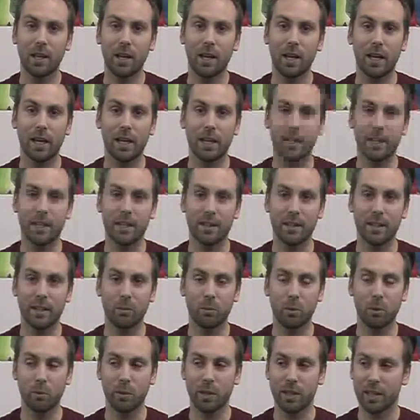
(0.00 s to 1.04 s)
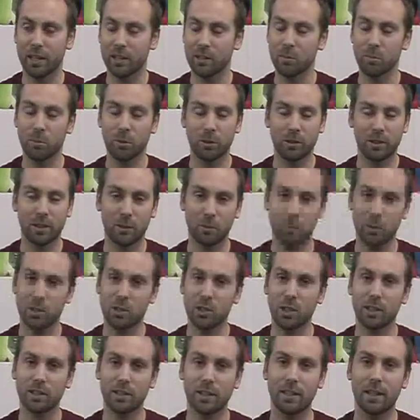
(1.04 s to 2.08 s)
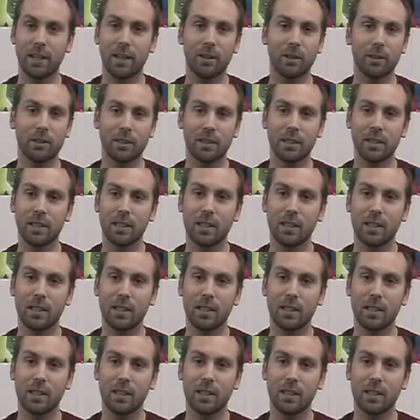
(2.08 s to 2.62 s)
And then when we got the book and we checked it out,